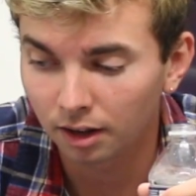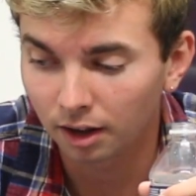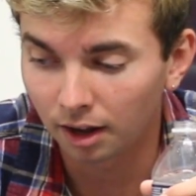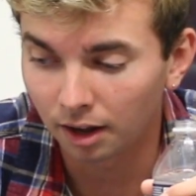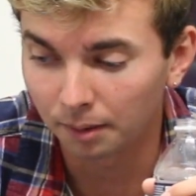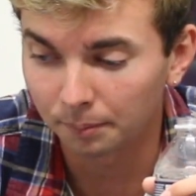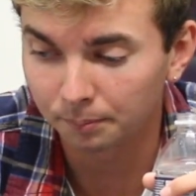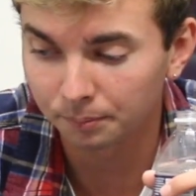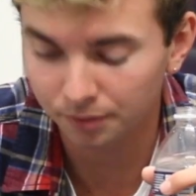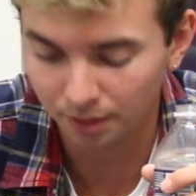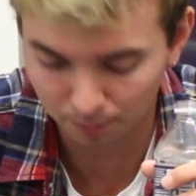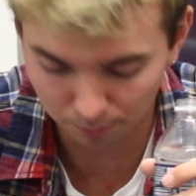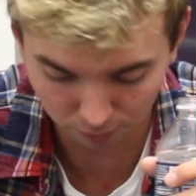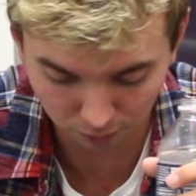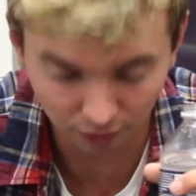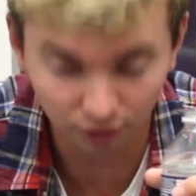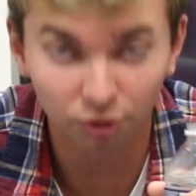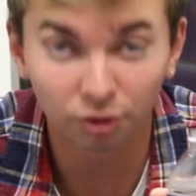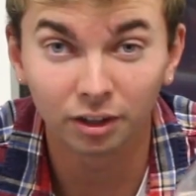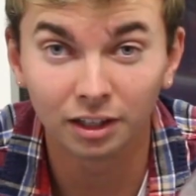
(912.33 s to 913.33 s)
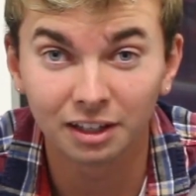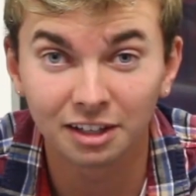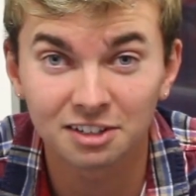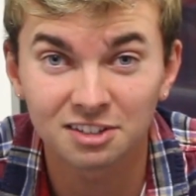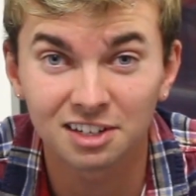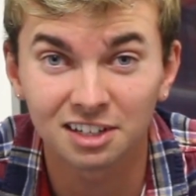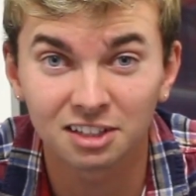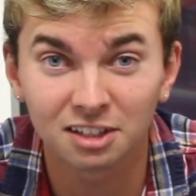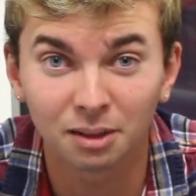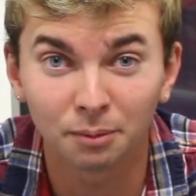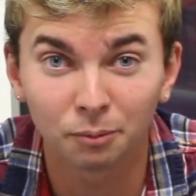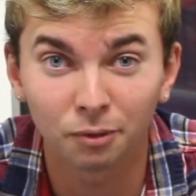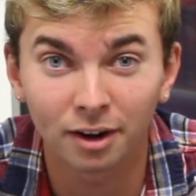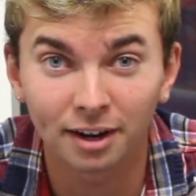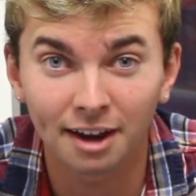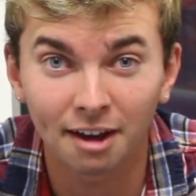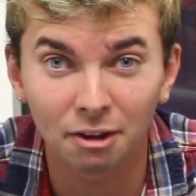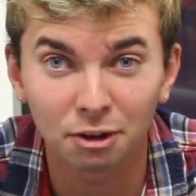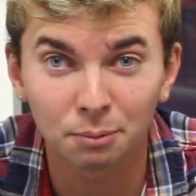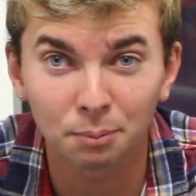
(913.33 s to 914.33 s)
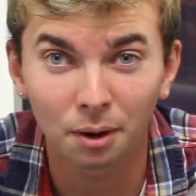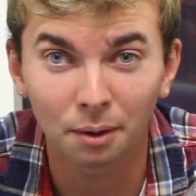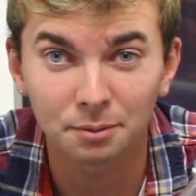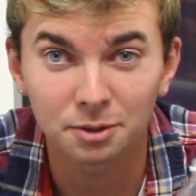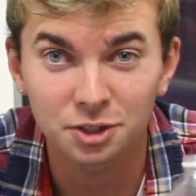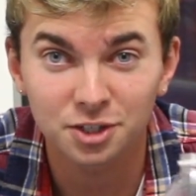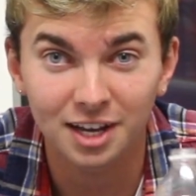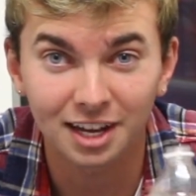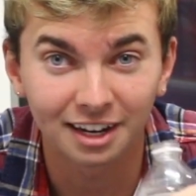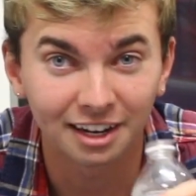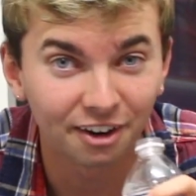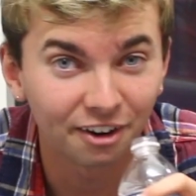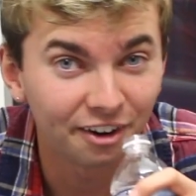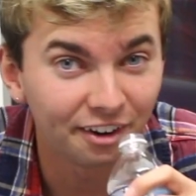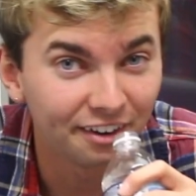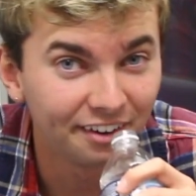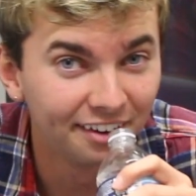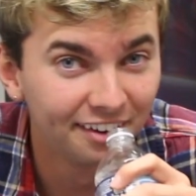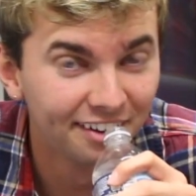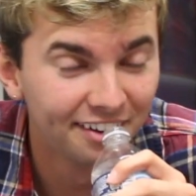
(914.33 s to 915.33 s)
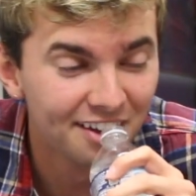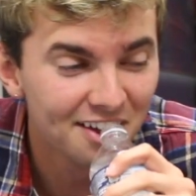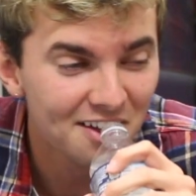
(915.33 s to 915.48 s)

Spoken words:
I'm literally listening to them right now. You probably just can't hear it.